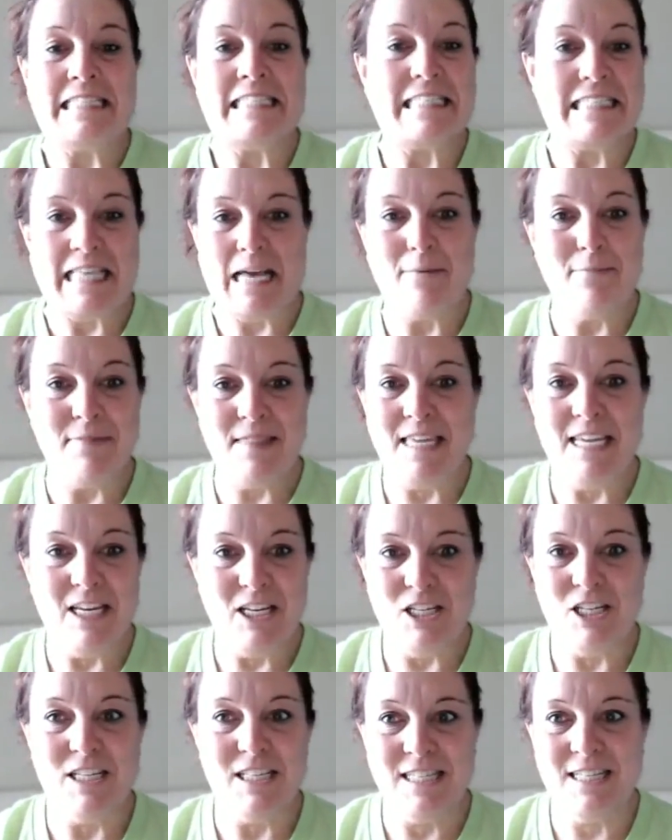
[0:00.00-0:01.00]

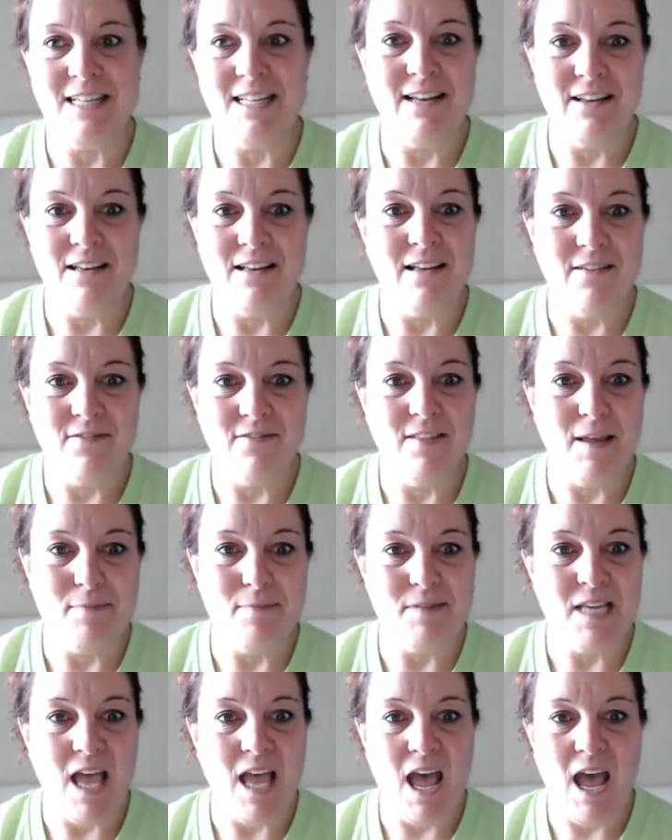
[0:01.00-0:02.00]
Something just
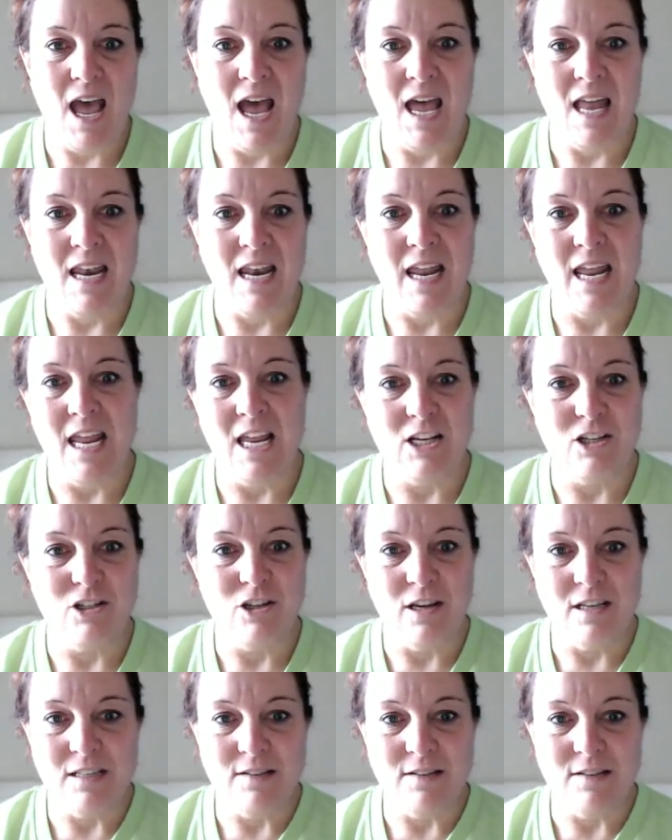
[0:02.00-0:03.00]
flipped, and it
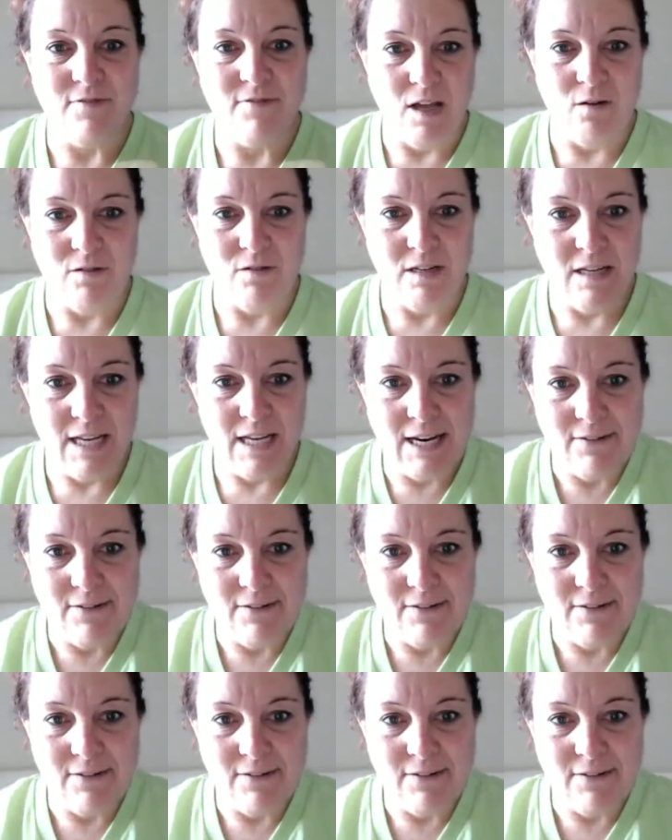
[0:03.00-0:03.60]
just flowed.